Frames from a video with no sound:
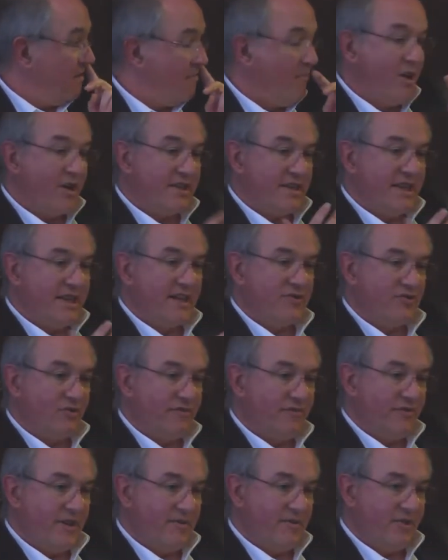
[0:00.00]
multinational
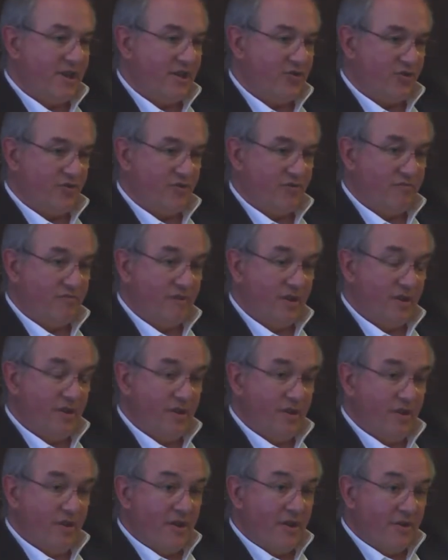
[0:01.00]
federation.
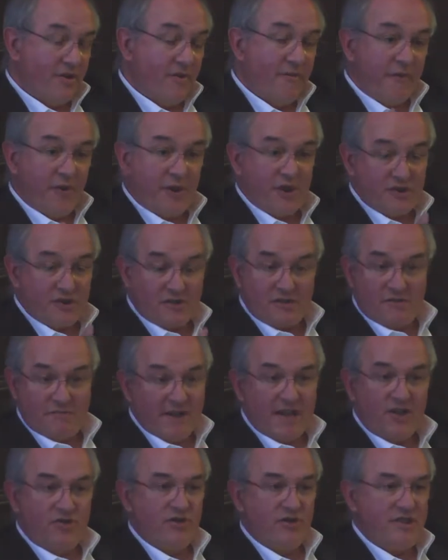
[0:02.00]
The first
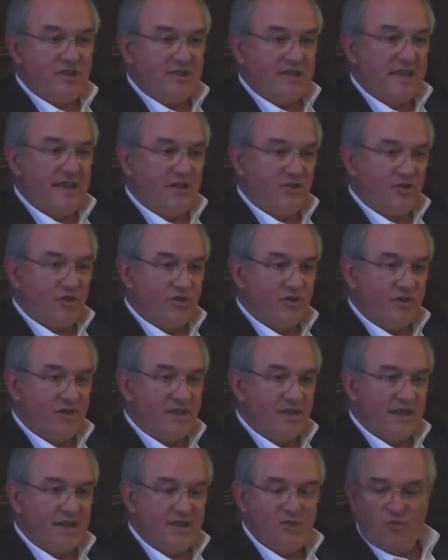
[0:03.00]
major distinction
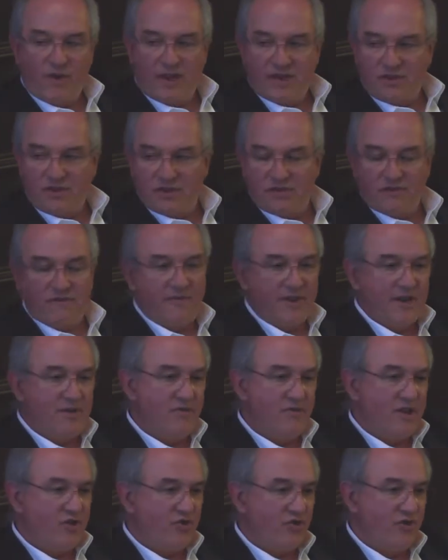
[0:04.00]
is whether the
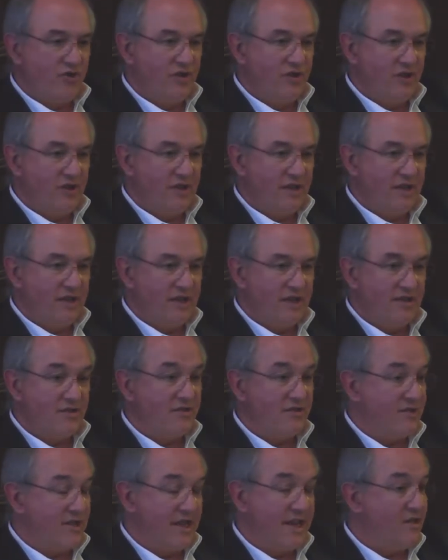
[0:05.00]
federation is a
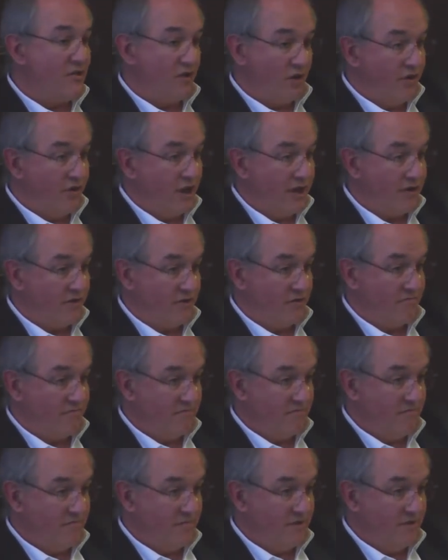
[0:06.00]
state or not.
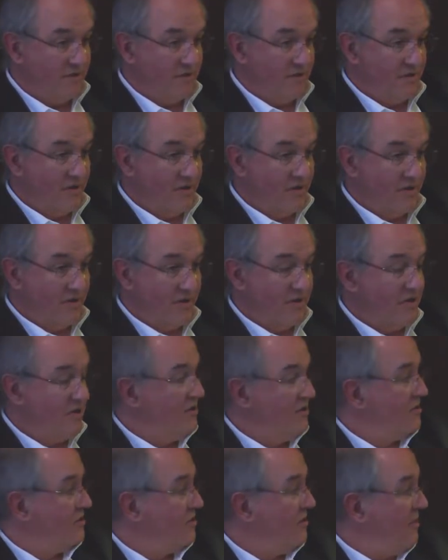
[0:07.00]

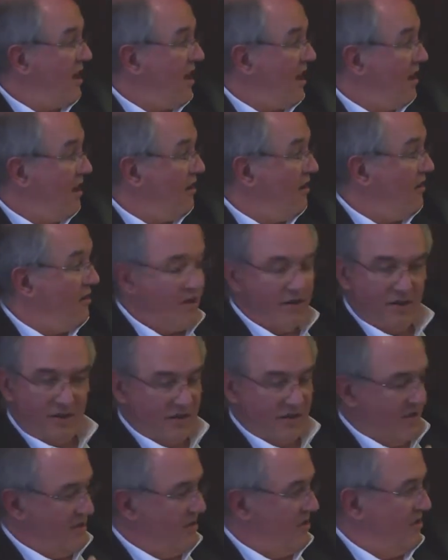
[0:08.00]
Somehow,
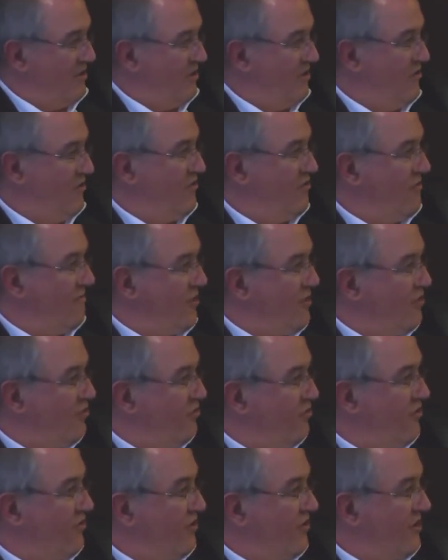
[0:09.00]
the European
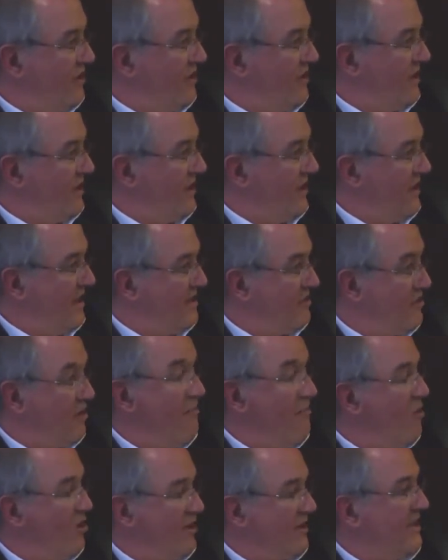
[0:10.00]
Union is a
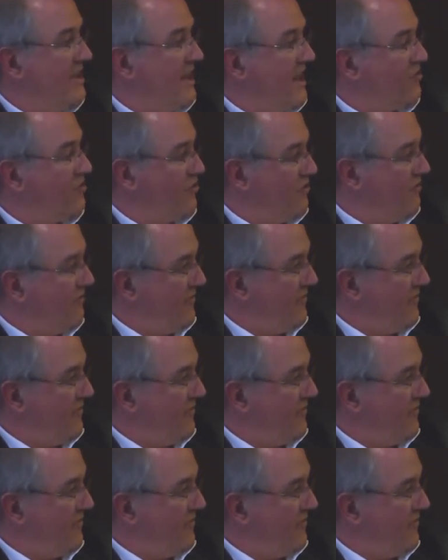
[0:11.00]
multinational